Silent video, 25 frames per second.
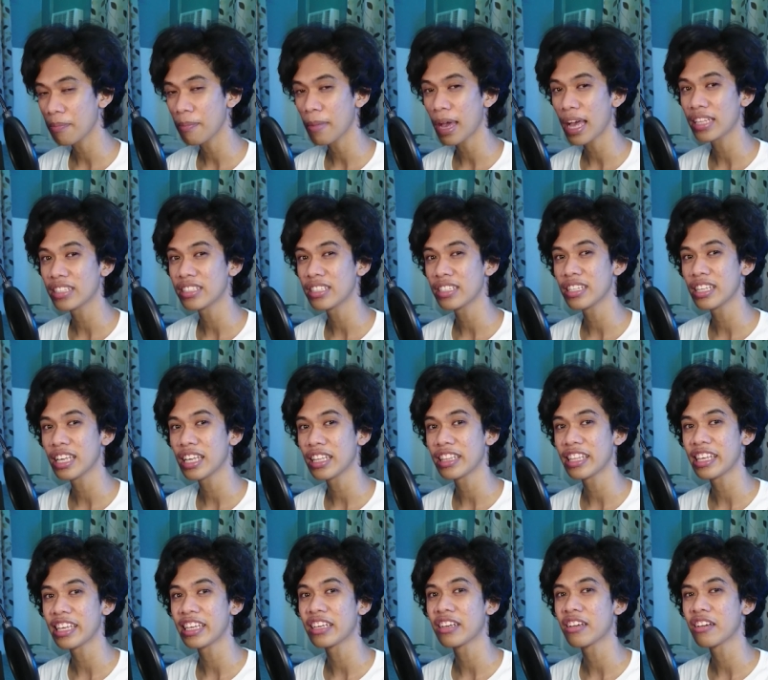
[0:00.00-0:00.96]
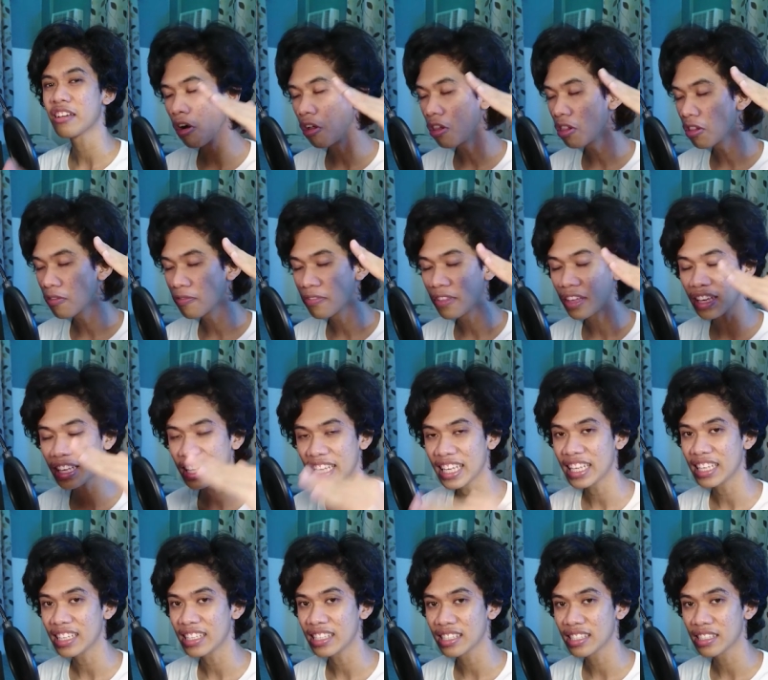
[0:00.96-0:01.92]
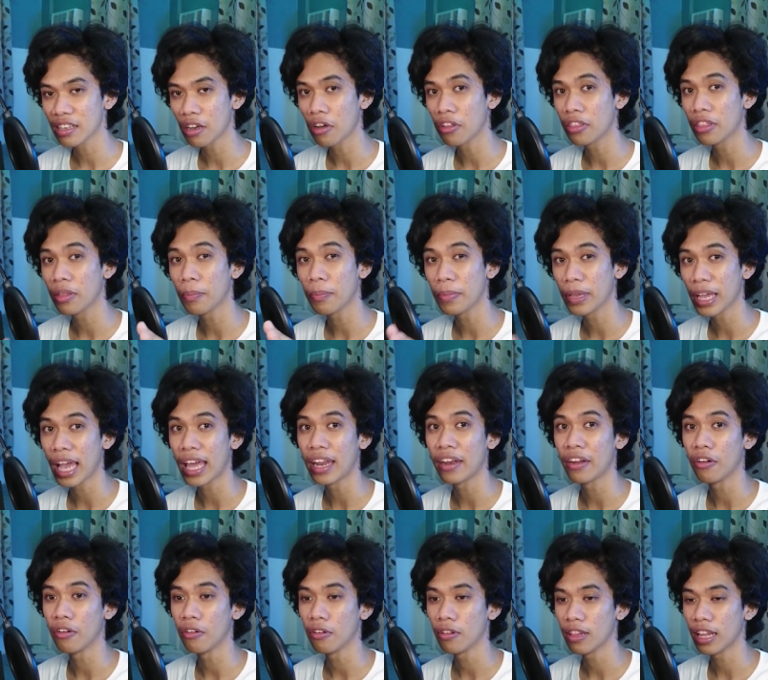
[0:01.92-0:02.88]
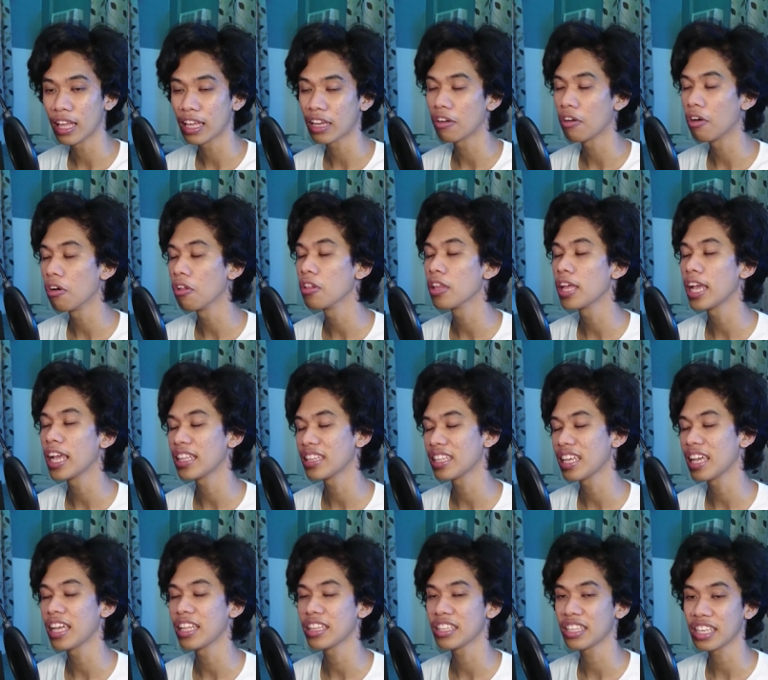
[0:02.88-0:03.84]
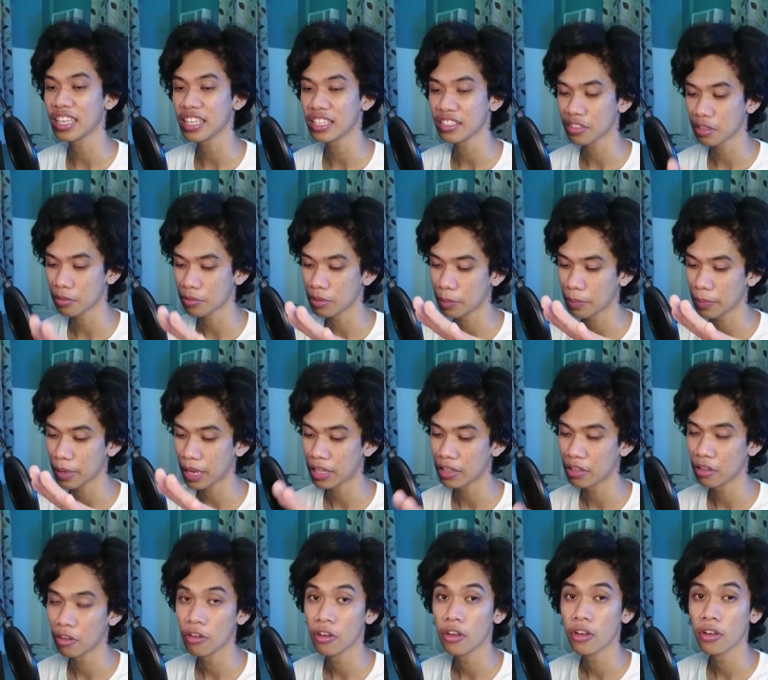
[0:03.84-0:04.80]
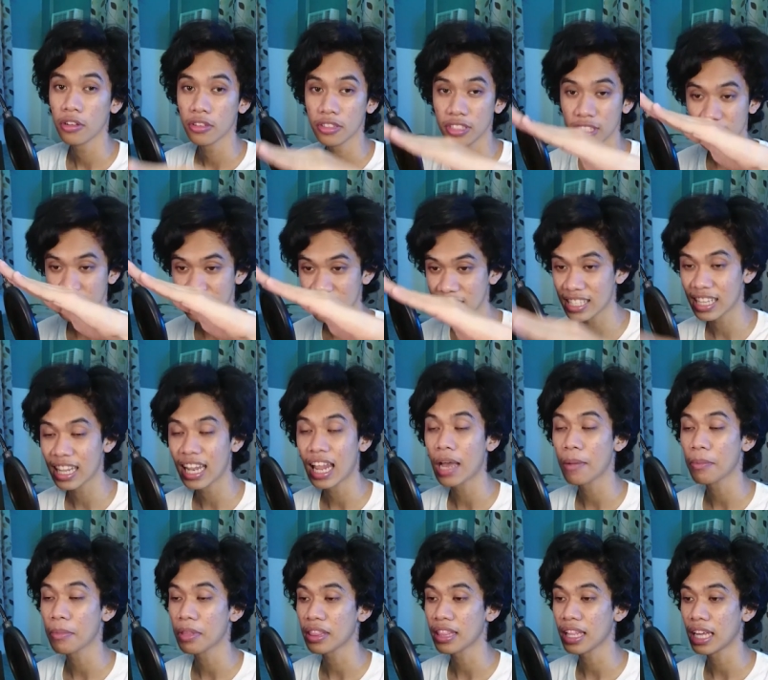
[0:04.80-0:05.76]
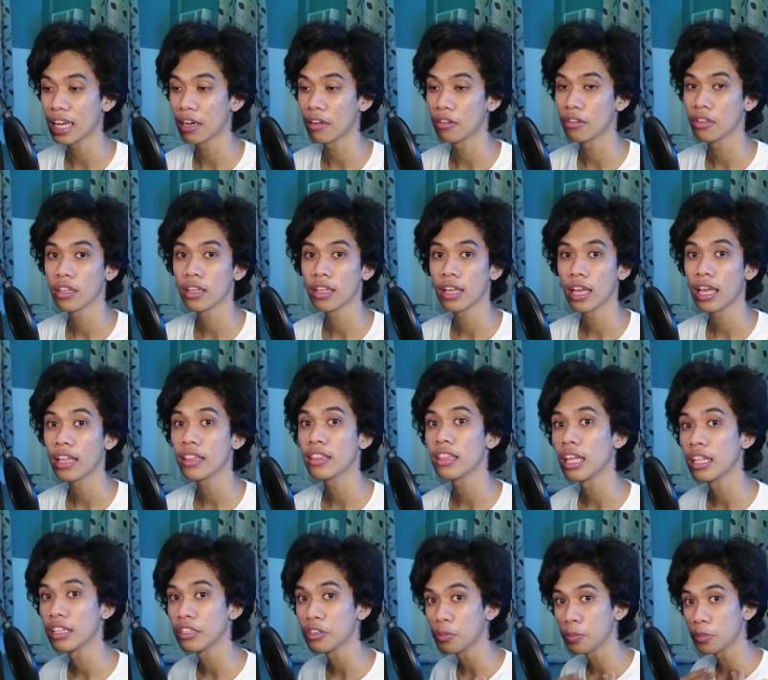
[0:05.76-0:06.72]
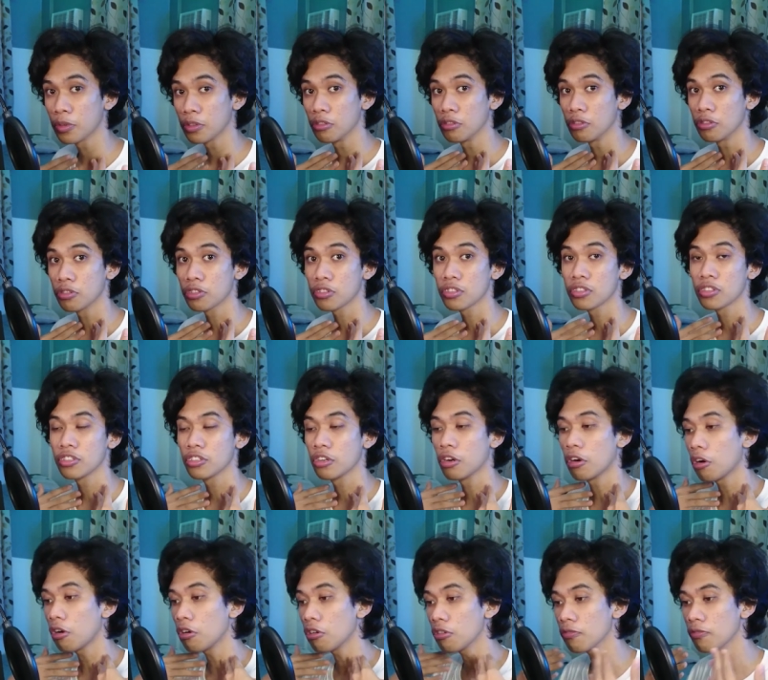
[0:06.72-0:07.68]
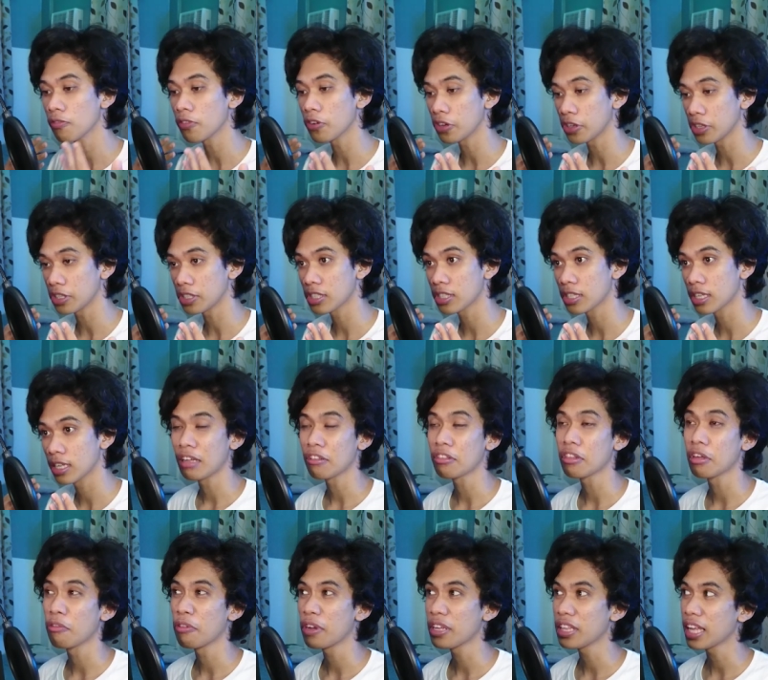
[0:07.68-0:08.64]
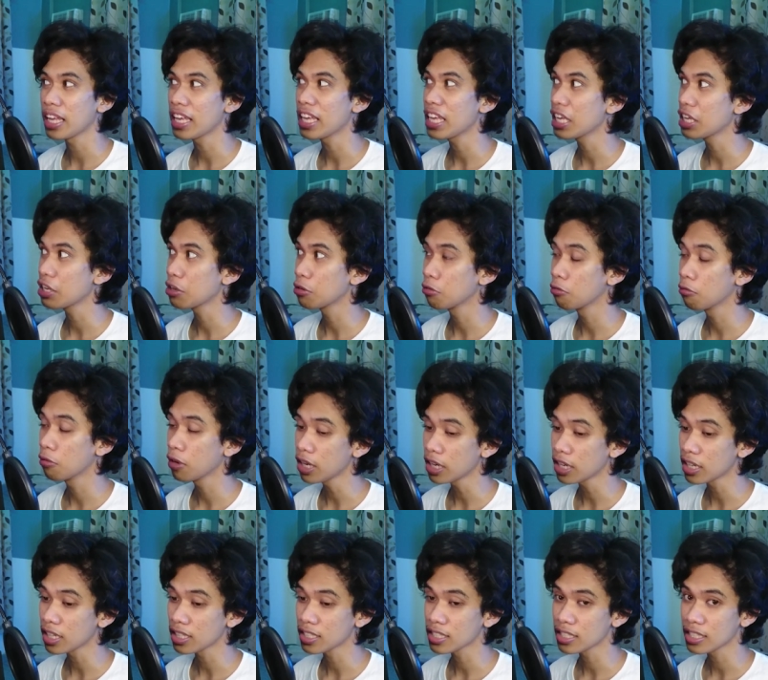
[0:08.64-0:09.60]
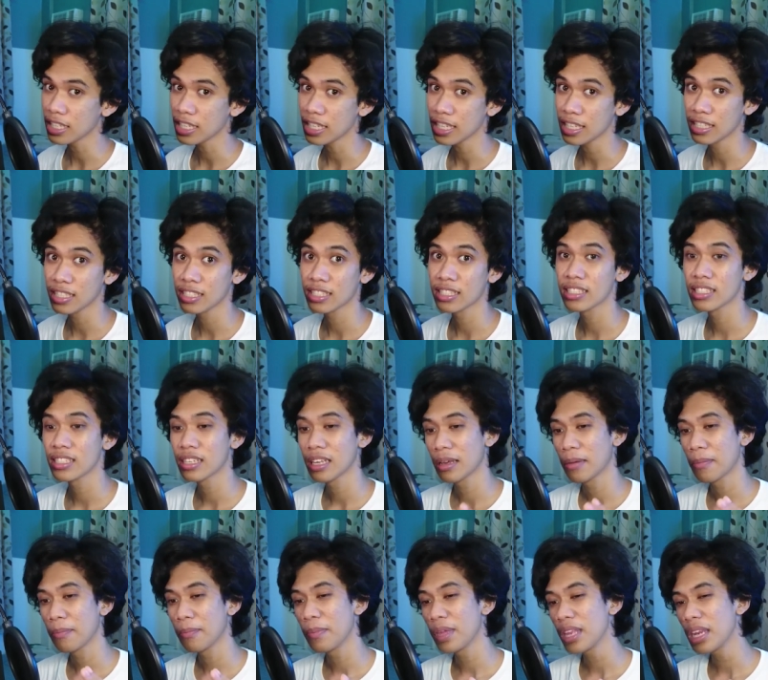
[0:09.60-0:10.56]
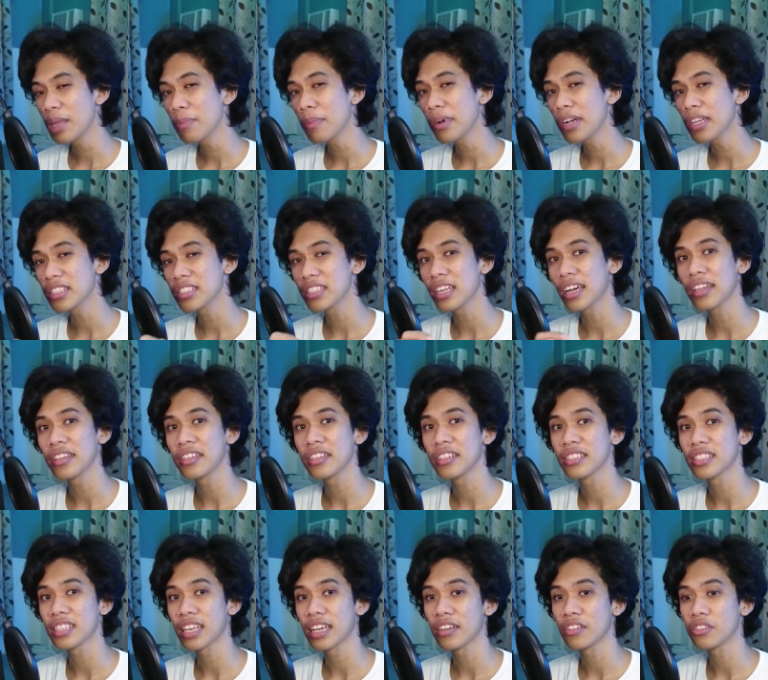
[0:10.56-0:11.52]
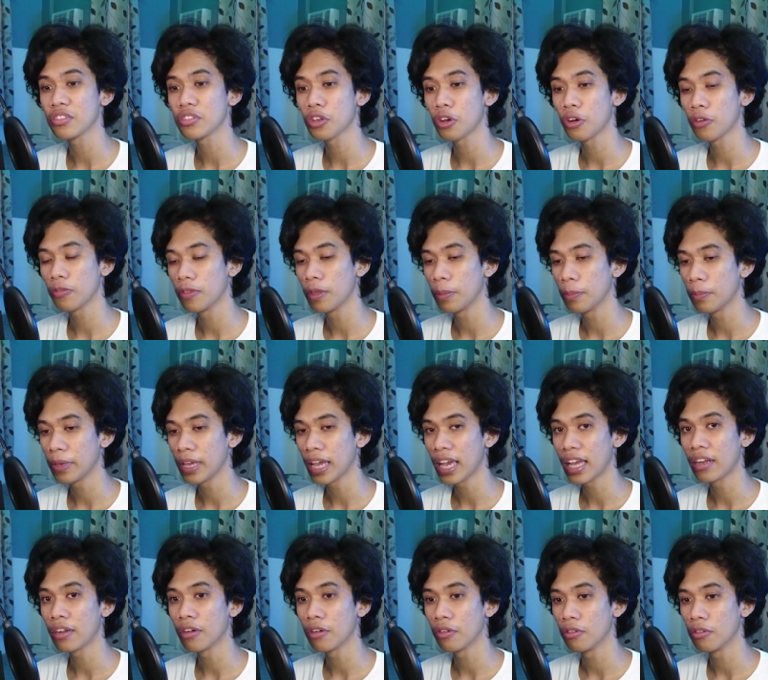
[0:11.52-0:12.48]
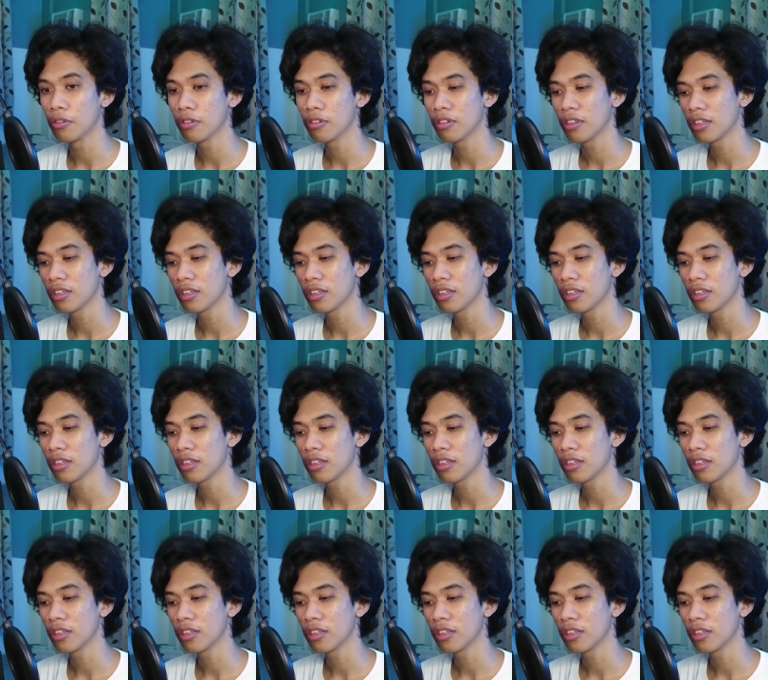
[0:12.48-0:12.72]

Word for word: imagine hitting all of the keys on the piano, like all 88 keys of the piano just slam it down, and then you produce your own voice. Now the way the EQ works is minimize the other sounds of the piano.